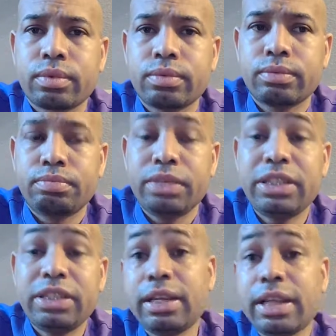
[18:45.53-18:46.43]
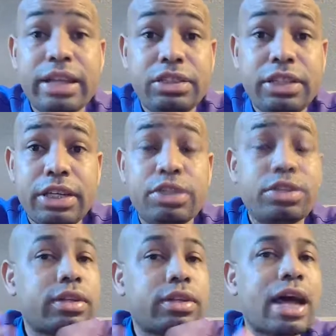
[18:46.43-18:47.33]
But then last gen, you saw a
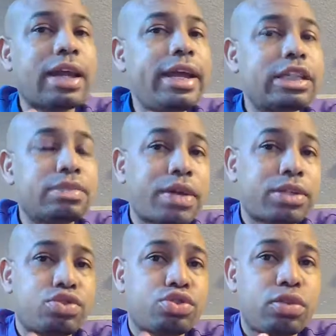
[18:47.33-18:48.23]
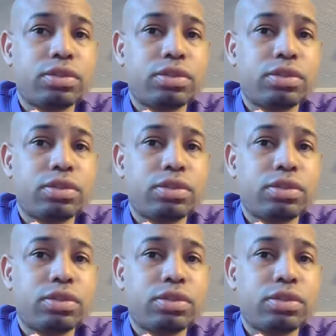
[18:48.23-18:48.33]
lot of Xbox controllers